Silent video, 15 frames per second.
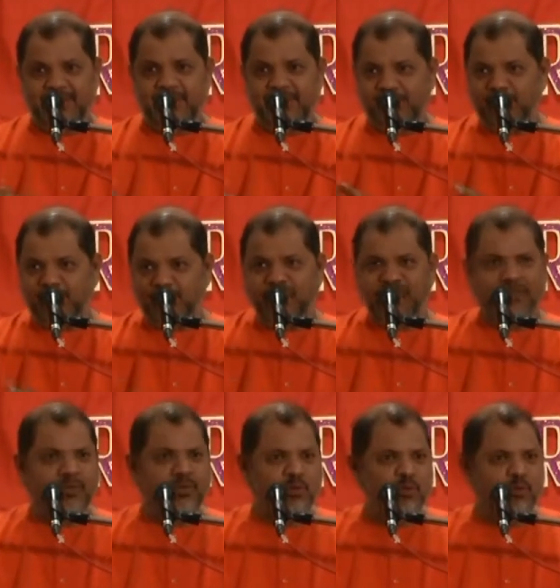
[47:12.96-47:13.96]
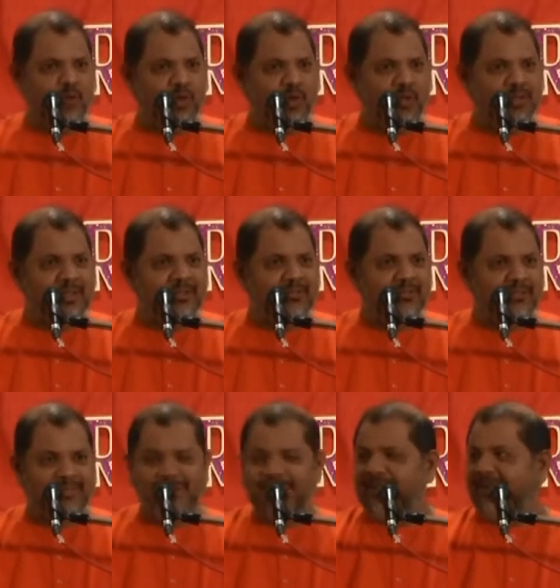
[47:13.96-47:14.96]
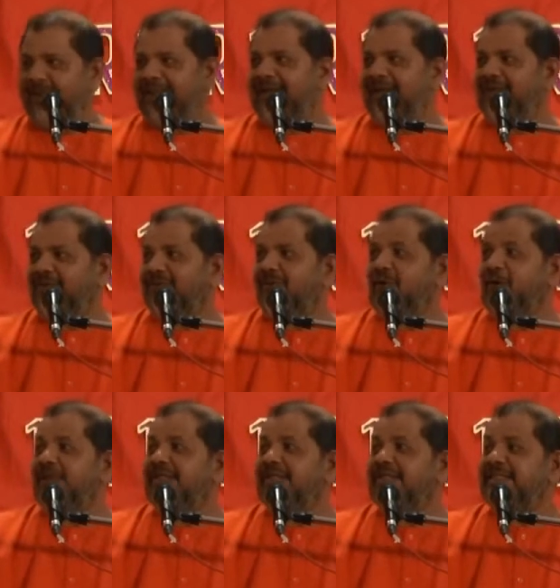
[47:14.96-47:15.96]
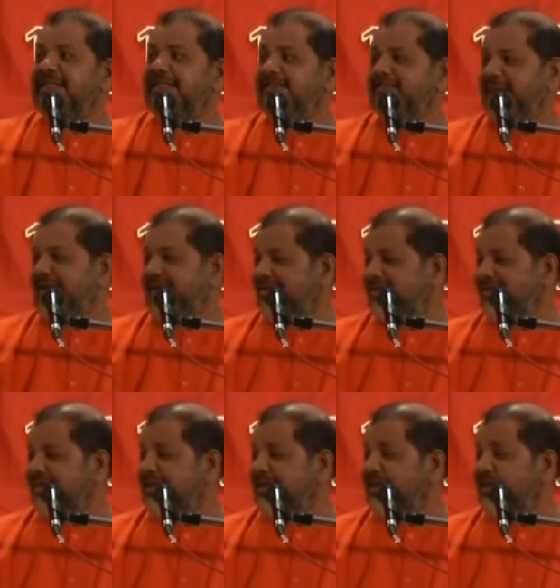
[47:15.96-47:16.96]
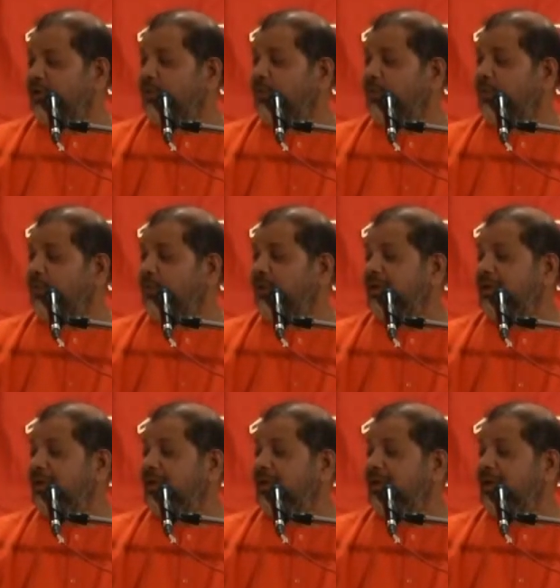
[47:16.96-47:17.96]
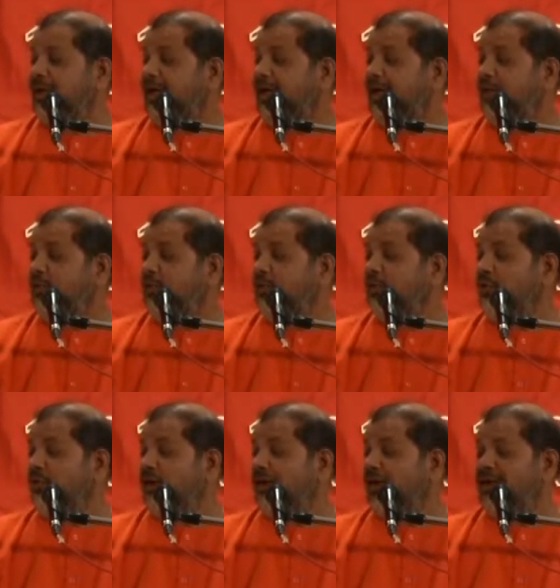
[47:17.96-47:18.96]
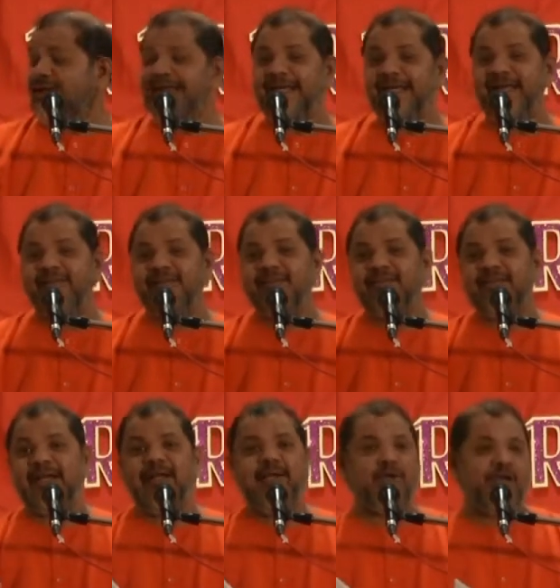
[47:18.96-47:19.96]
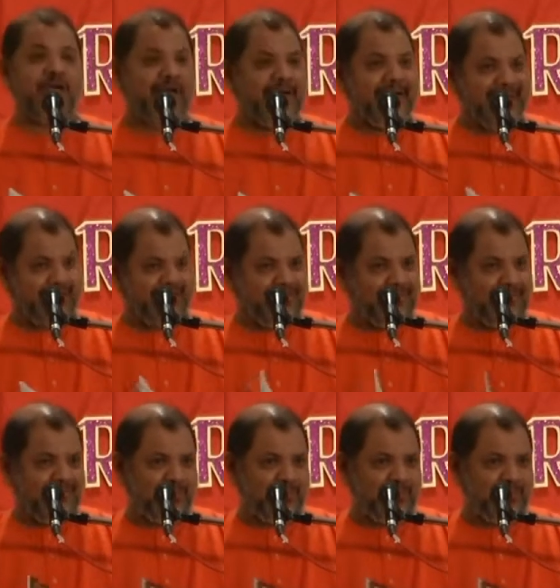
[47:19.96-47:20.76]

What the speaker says: This book is given to you all? Yes. Called the Chinmaya Study Group, How to Organize and Conduct.